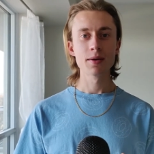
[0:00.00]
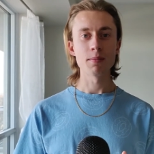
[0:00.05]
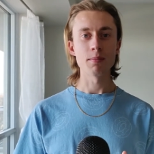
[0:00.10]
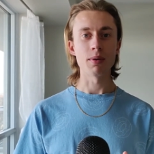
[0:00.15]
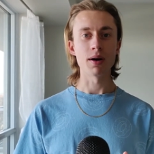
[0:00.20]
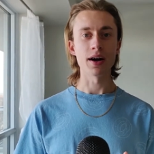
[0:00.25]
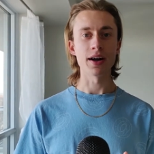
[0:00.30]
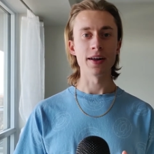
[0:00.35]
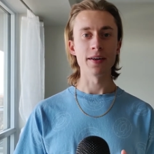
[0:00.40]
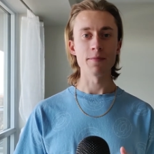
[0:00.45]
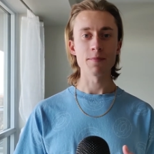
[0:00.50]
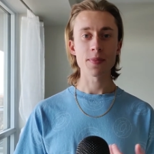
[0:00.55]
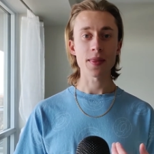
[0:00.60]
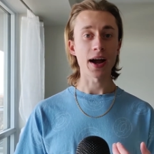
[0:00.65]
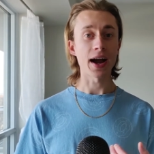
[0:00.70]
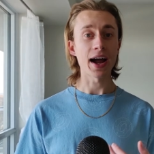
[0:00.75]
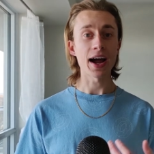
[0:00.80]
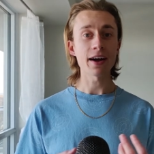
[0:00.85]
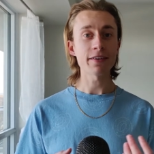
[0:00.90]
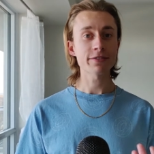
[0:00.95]
but
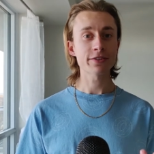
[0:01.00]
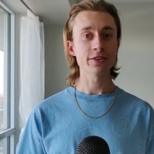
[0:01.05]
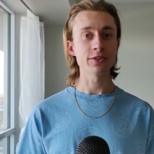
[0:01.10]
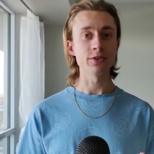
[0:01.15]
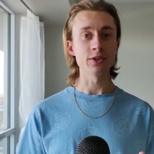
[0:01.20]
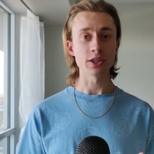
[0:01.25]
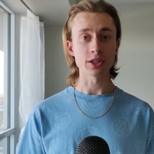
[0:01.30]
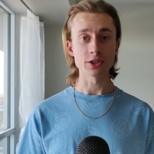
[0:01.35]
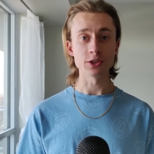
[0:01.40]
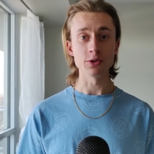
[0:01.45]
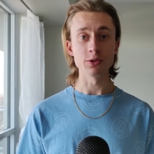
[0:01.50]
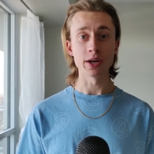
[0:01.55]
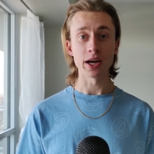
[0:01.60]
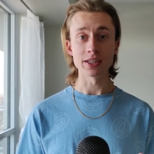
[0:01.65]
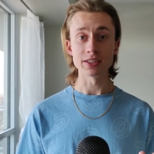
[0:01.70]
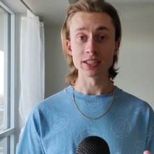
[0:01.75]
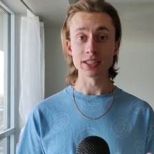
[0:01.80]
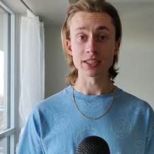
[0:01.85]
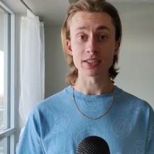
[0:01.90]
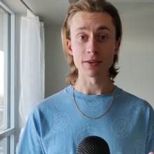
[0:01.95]
I have to include
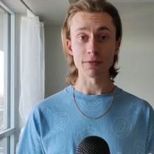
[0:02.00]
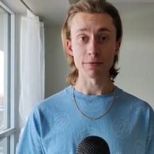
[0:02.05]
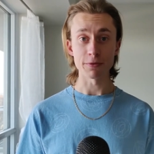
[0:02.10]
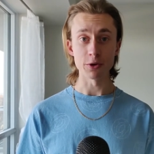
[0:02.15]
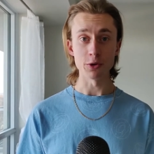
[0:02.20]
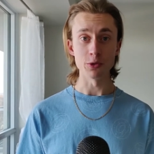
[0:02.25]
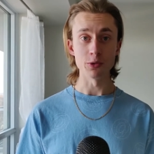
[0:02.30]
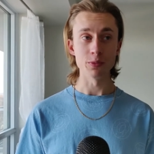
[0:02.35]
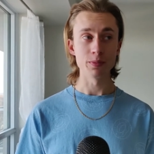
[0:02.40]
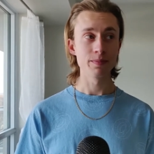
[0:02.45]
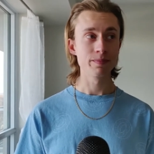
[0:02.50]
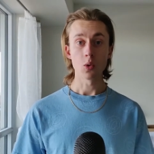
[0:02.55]
at least a few.